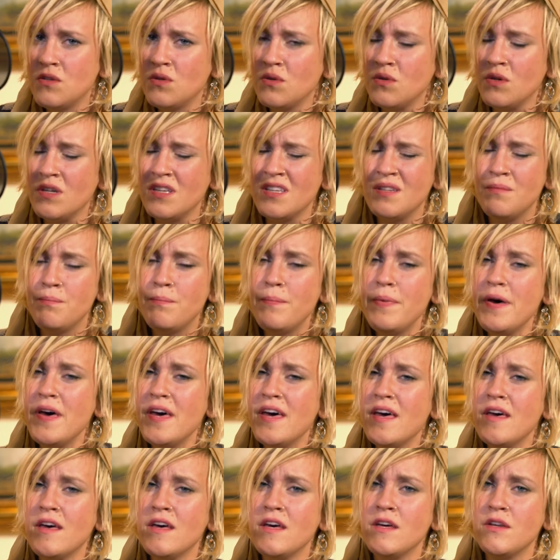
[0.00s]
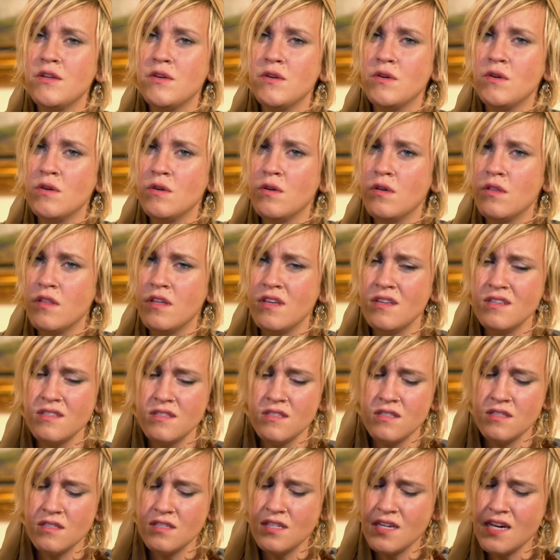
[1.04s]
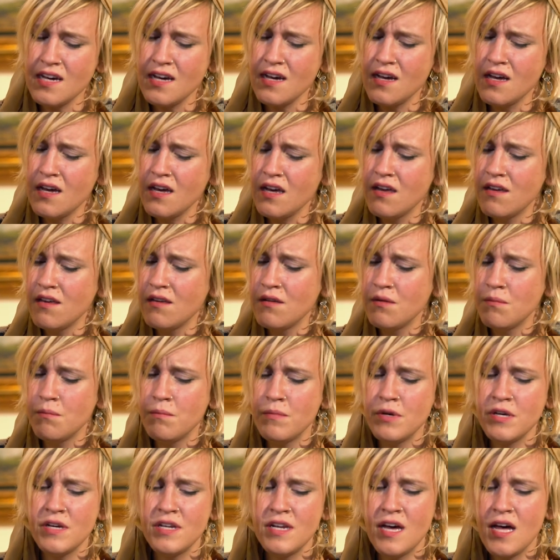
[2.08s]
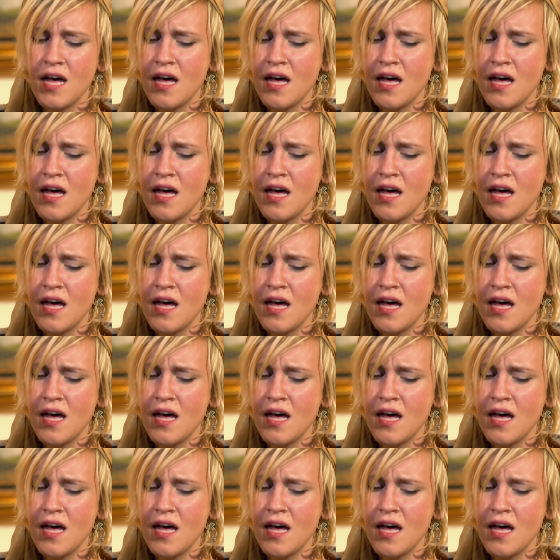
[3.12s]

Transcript: do it better this time, but